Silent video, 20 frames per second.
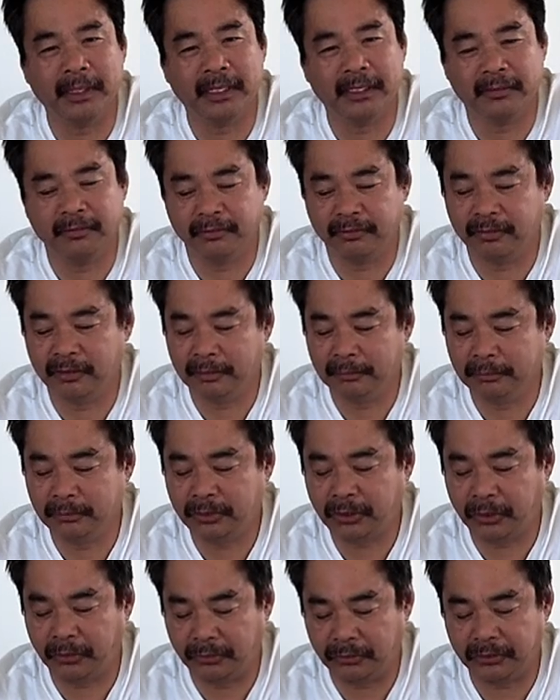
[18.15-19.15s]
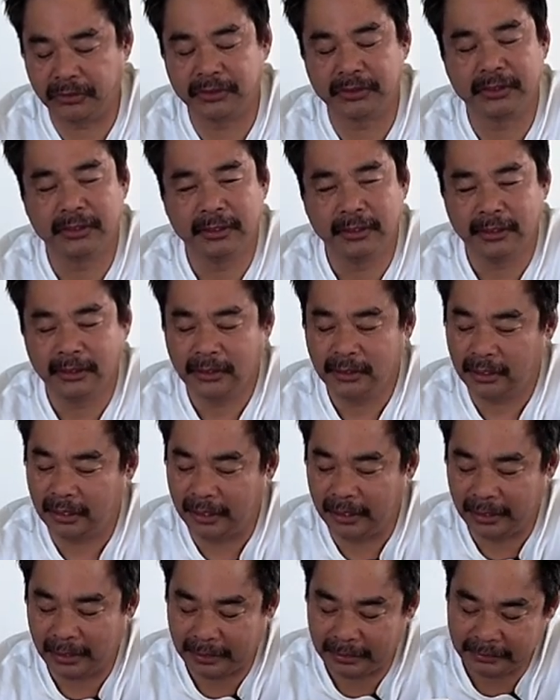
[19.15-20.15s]
mug from TOAKS.
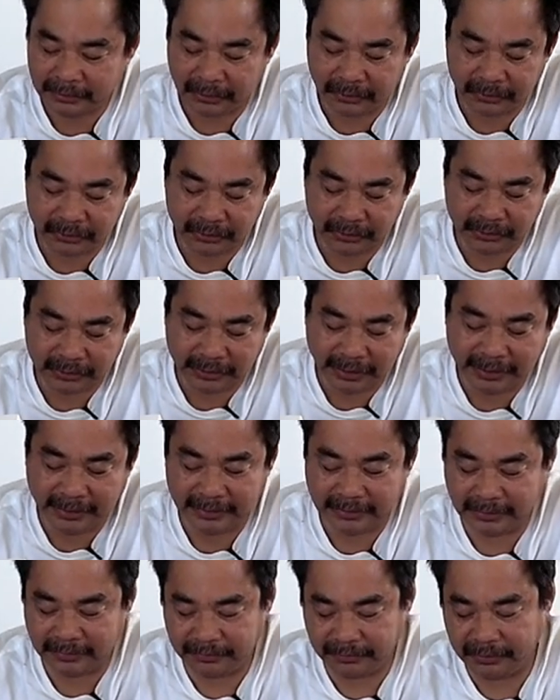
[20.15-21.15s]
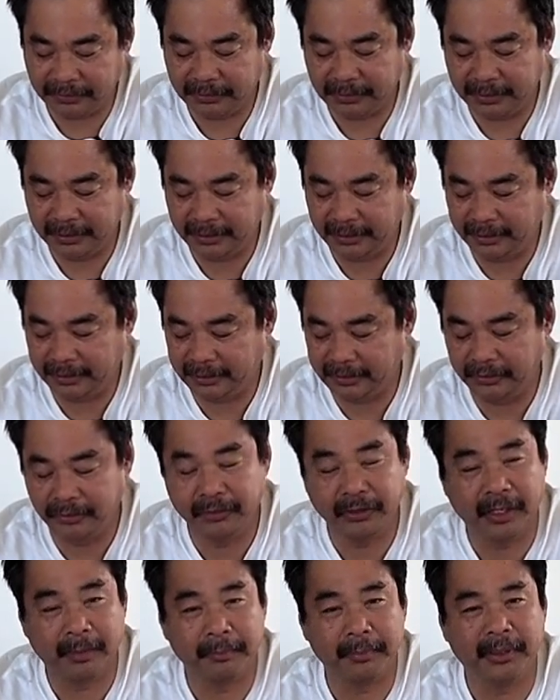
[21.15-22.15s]
TOAKS looks like it's a fairly
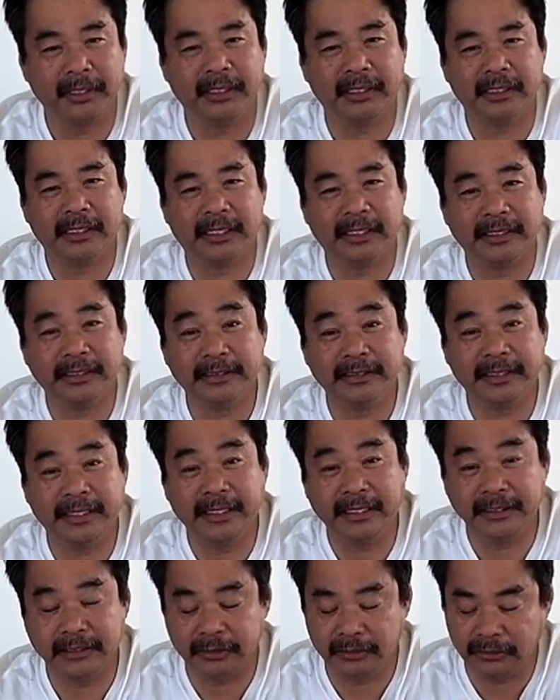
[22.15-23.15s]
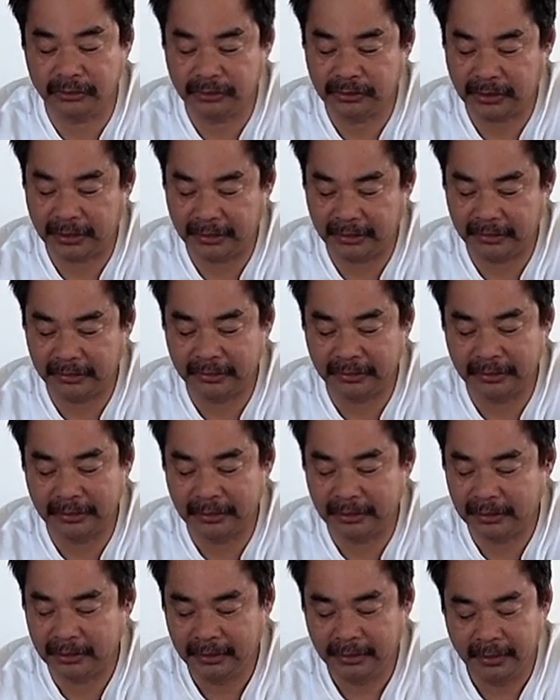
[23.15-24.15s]
new company in the United States. It looks like
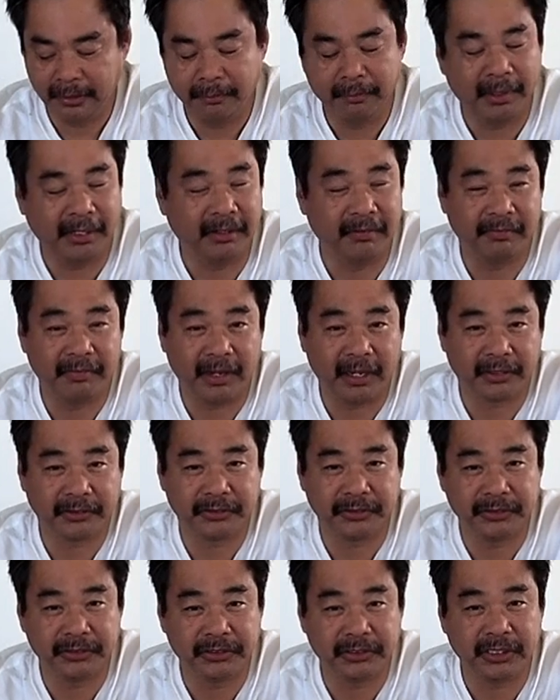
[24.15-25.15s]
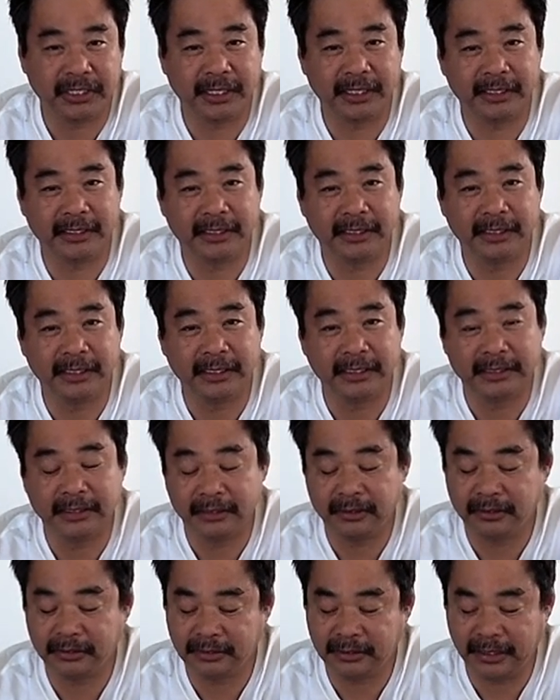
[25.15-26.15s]
they're manufactured in China, and
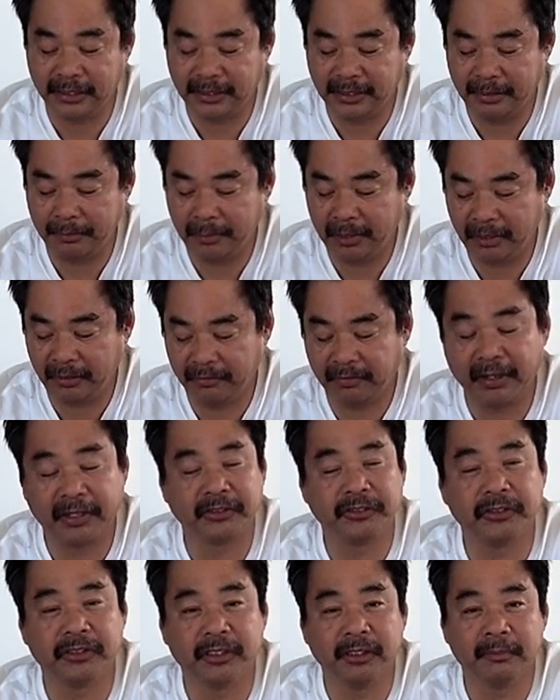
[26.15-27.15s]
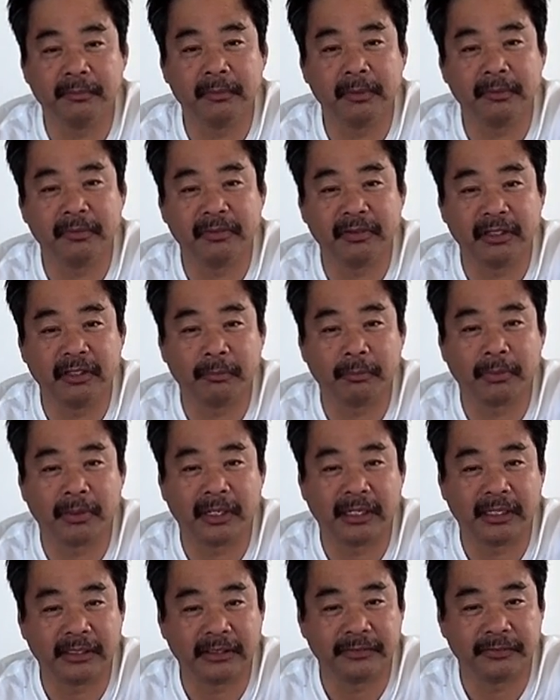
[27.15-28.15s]
it looks like they manufacture a number of other
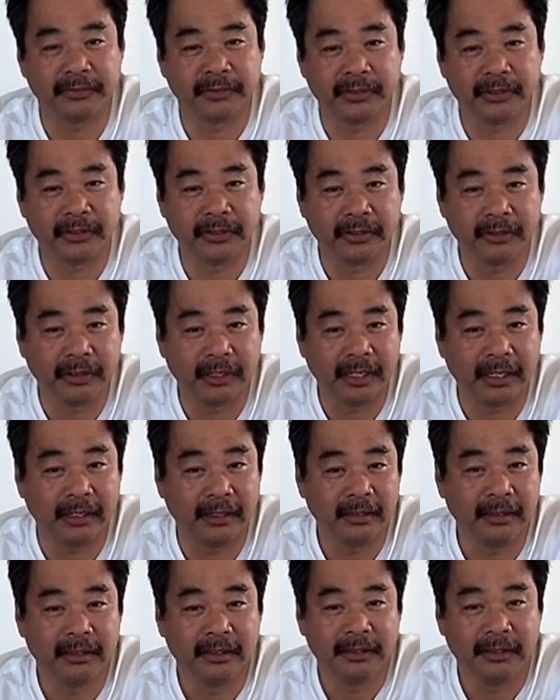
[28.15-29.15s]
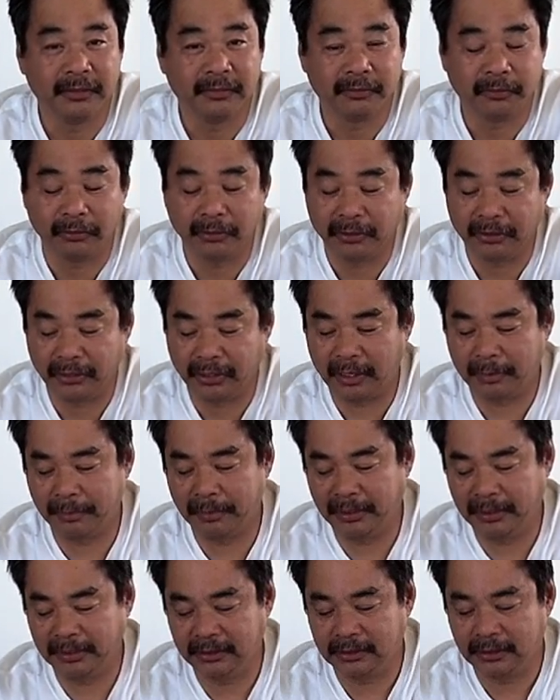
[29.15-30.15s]
products for other
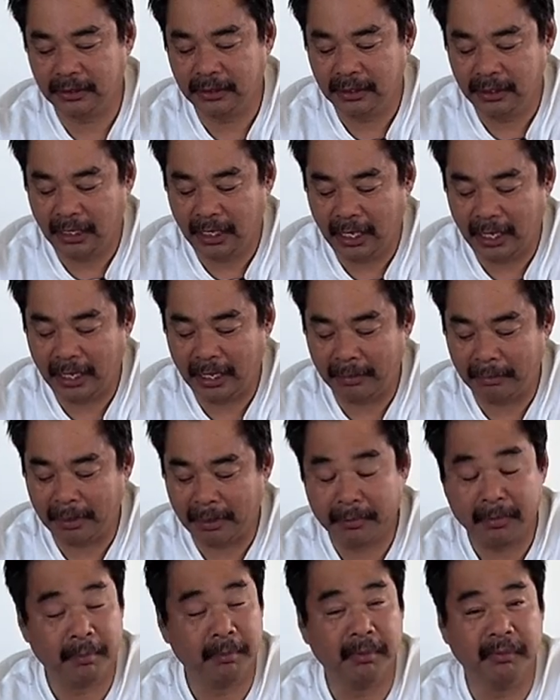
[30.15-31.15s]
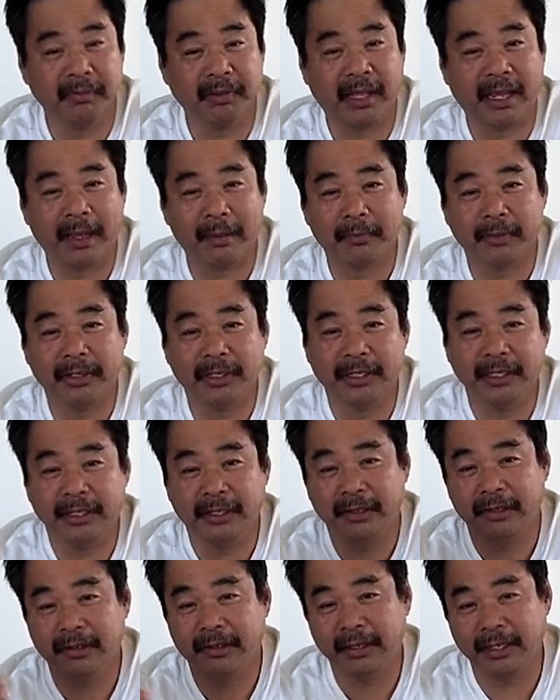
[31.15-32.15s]
companies. But I'm going to move the camera in
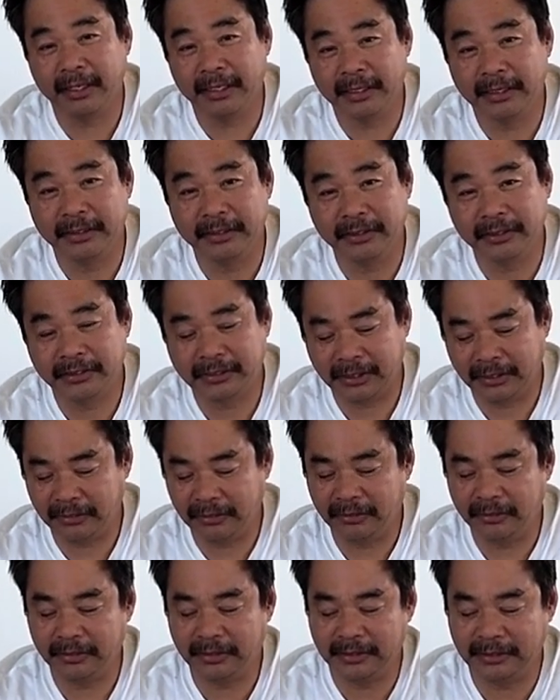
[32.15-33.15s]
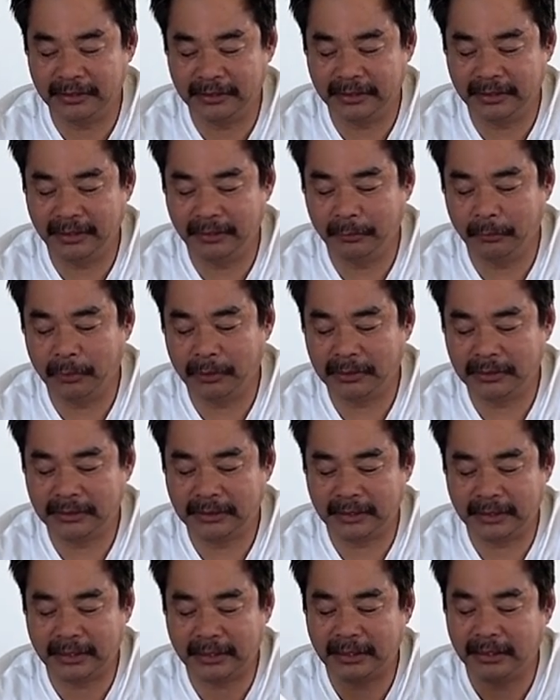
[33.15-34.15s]
here, and you can take a look and see what